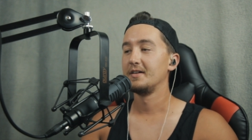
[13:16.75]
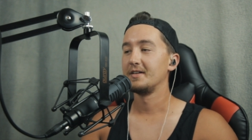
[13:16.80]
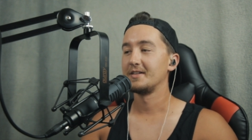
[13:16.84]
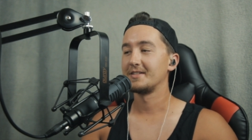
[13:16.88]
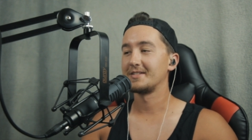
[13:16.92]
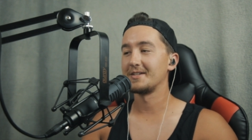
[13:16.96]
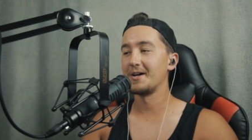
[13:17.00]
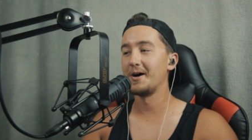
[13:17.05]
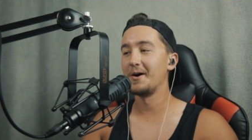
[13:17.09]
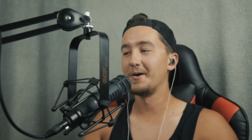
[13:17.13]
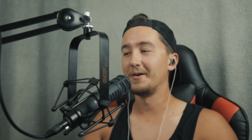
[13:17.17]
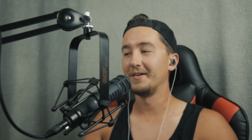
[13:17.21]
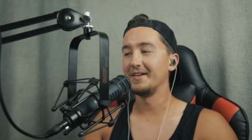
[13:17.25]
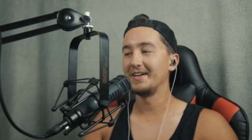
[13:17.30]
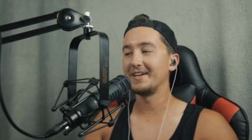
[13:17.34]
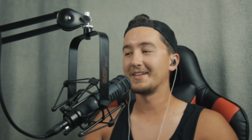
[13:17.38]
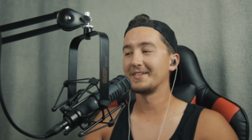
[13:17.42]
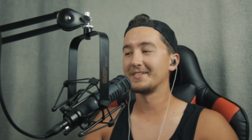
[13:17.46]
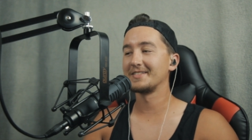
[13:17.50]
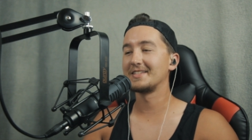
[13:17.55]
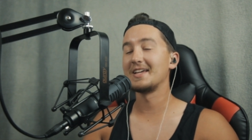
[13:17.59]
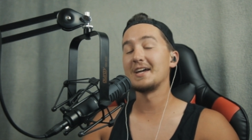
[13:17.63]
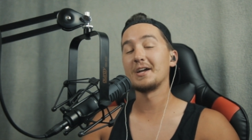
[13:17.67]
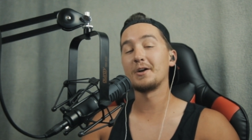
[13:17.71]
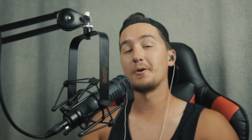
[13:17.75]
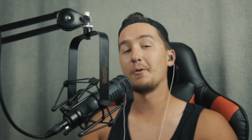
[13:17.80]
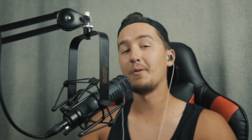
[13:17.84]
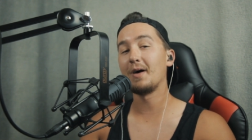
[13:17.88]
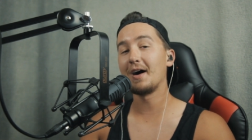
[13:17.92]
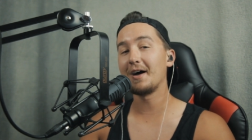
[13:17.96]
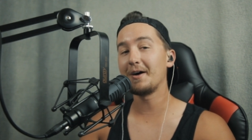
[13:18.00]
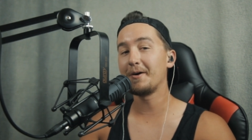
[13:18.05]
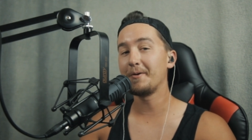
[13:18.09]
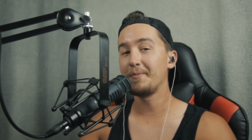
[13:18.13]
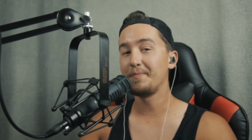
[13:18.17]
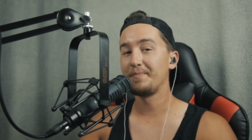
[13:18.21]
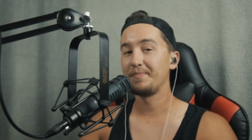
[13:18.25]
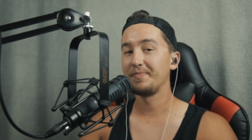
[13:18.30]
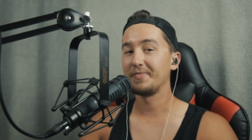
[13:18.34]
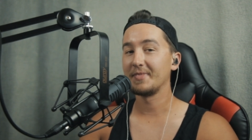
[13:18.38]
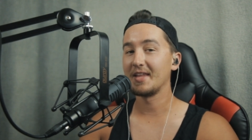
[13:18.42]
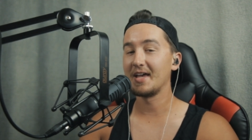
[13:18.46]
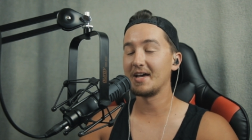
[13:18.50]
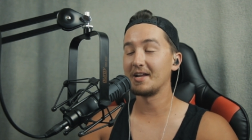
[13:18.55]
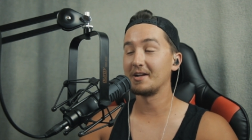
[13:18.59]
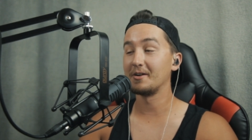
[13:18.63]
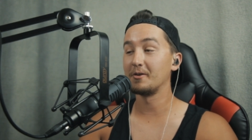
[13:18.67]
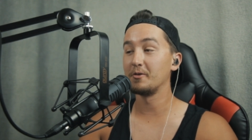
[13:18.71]
So it'll take a while.
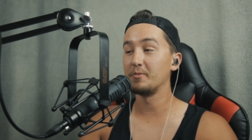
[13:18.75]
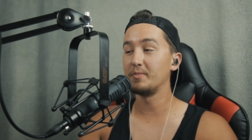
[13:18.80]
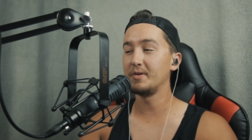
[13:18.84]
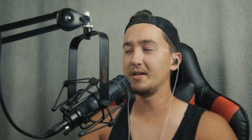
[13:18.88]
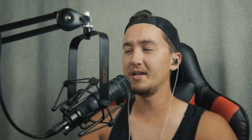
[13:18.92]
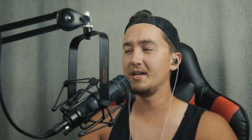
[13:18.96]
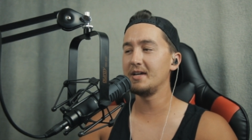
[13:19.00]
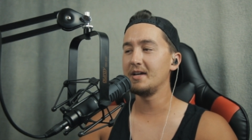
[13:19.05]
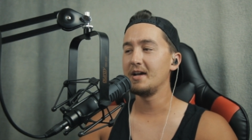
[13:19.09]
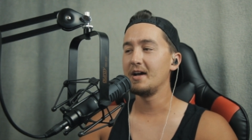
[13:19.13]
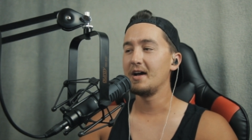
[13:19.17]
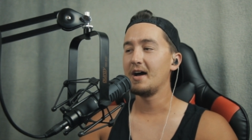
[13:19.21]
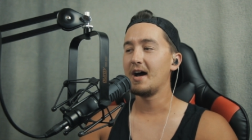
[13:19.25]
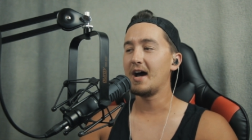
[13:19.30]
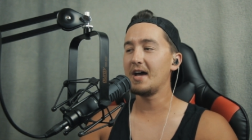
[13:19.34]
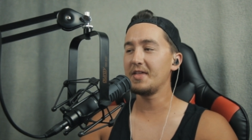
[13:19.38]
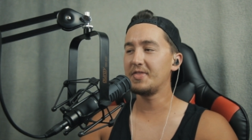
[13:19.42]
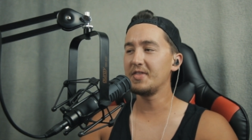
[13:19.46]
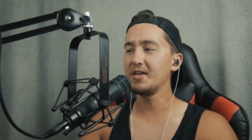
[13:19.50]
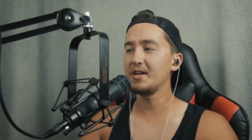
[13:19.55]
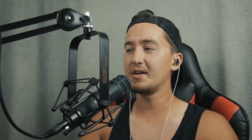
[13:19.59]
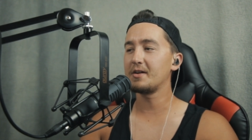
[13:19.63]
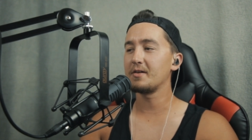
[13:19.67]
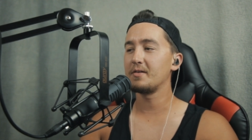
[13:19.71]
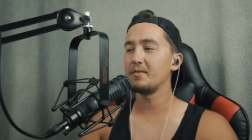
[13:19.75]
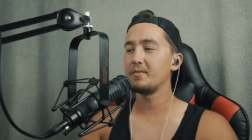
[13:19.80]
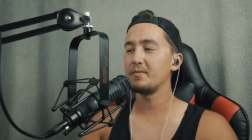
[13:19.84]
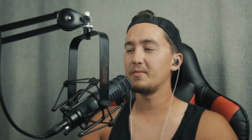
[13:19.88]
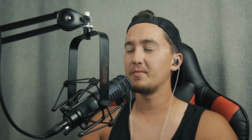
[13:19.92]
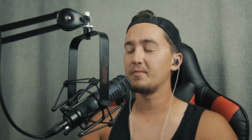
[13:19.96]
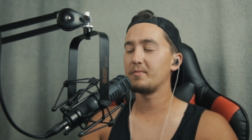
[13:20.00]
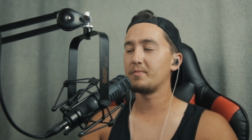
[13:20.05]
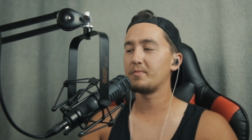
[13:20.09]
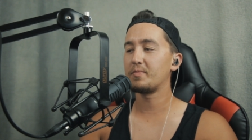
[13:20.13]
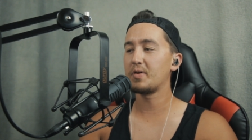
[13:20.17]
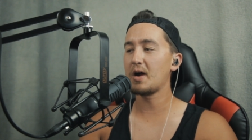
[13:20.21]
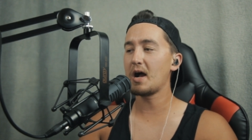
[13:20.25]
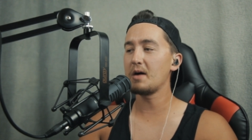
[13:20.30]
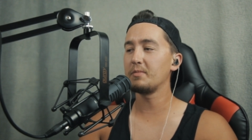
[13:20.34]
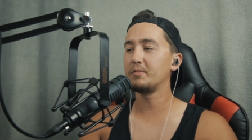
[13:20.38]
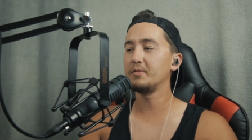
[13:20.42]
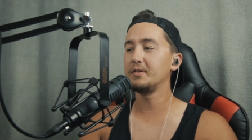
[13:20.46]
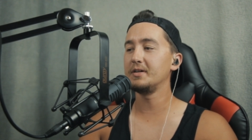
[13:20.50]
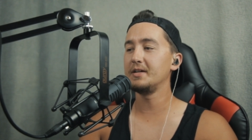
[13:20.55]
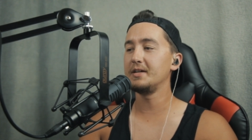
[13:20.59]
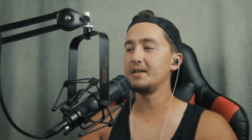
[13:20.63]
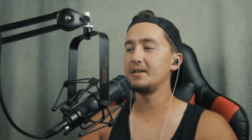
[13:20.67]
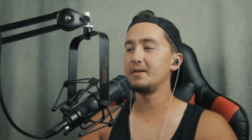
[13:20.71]
And it'll be, I think,
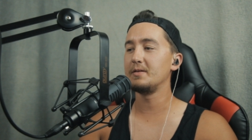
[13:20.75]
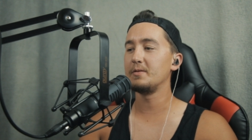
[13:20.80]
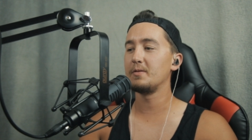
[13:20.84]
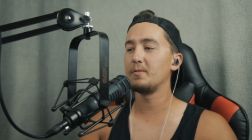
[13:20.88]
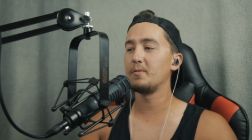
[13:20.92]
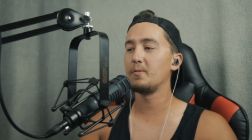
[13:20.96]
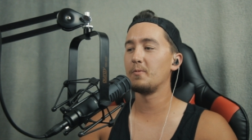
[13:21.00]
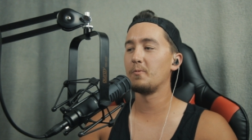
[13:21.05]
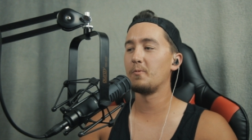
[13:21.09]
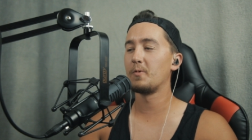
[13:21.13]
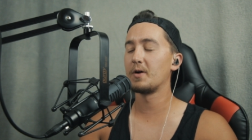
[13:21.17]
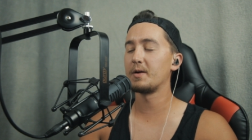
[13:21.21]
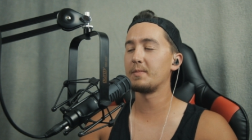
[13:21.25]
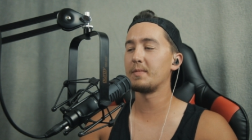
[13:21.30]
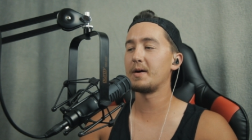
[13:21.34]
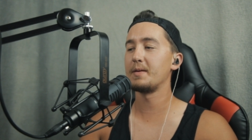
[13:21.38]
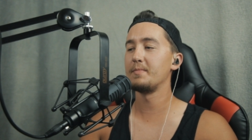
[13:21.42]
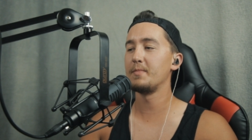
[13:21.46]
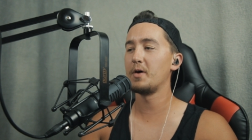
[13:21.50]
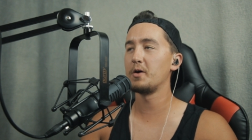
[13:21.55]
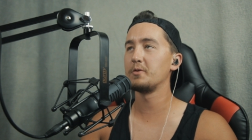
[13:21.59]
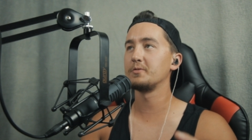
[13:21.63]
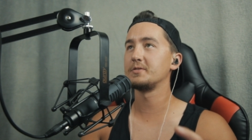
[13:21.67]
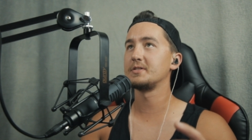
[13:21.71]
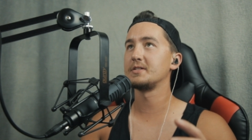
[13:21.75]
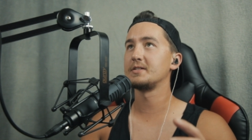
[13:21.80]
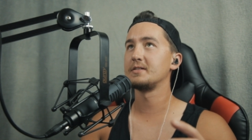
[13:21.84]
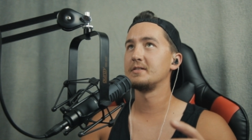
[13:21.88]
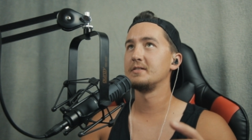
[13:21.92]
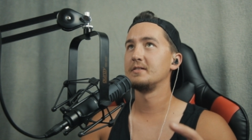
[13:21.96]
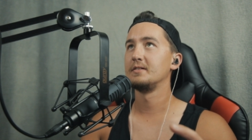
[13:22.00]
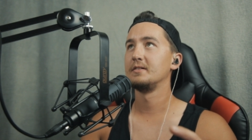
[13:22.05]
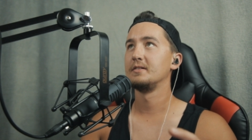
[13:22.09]
probably one of my most